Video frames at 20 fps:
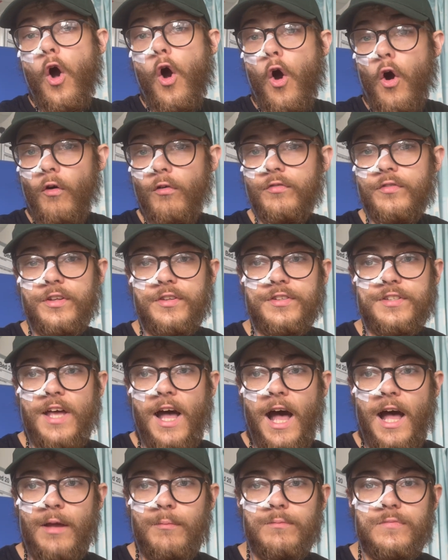
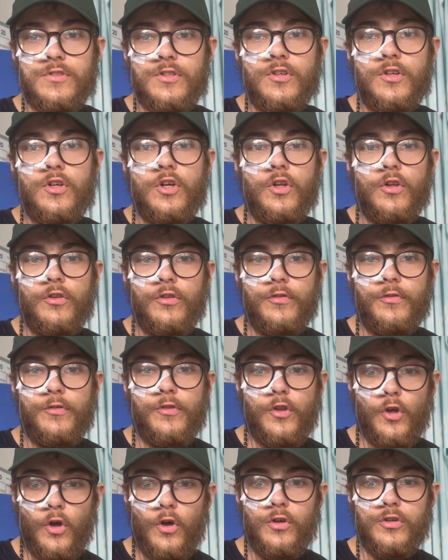Oftentimes,
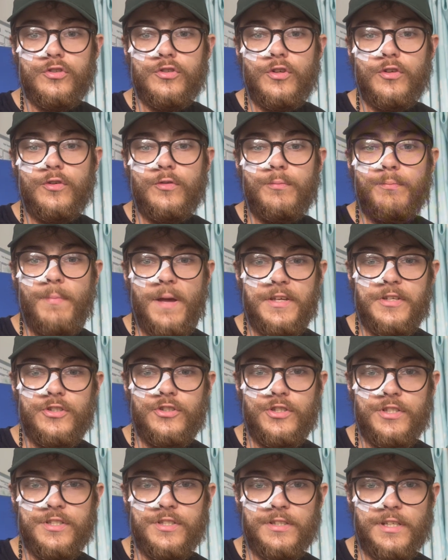those
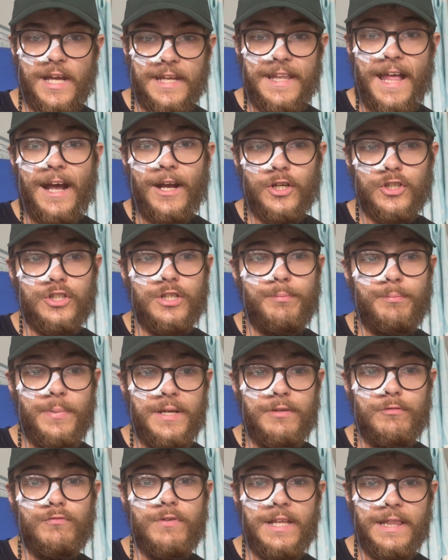messages can actually
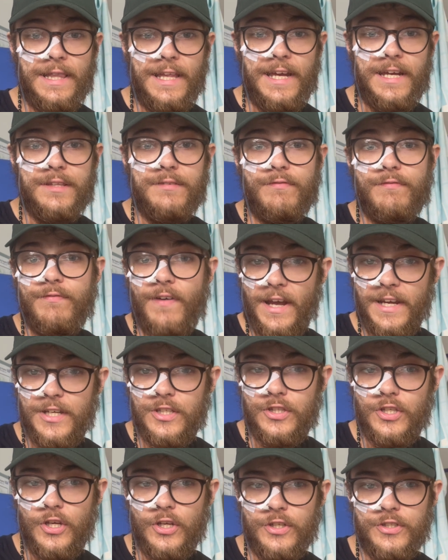be relayed via
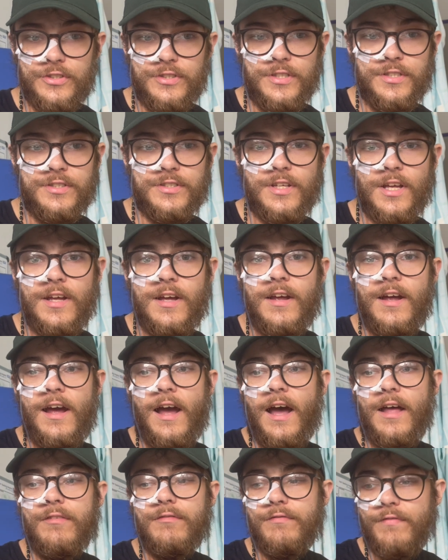nurses
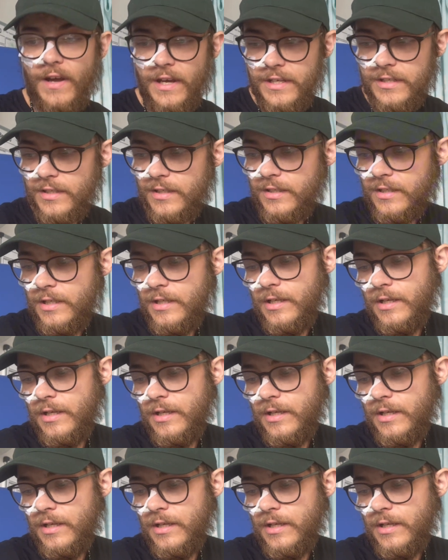and via